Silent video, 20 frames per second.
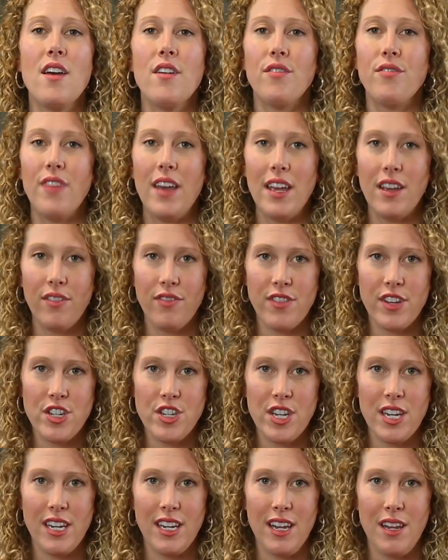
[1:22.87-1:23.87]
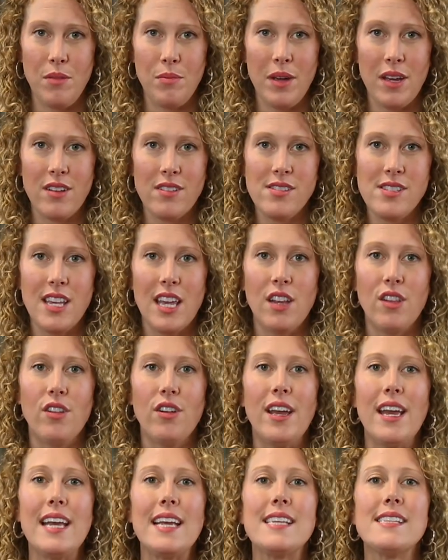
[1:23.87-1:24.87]
Fake phishing emails can
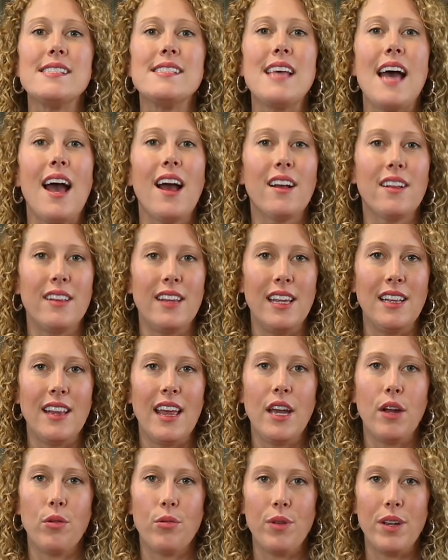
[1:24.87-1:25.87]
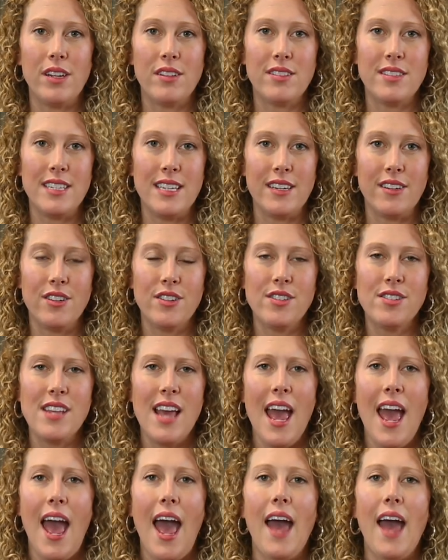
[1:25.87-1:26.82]
look exactly like real deals,